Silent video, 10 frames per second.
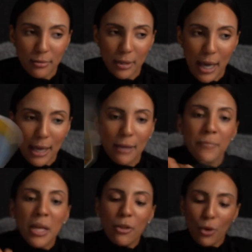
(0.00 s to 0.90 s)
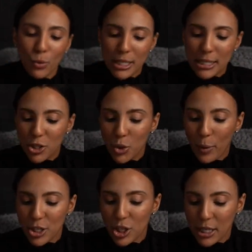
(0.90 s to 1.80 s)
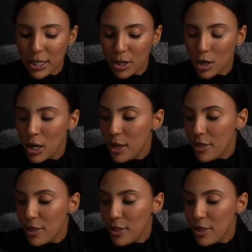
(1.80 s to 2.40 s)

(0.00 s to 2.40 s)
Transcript: Okay, there was a situation here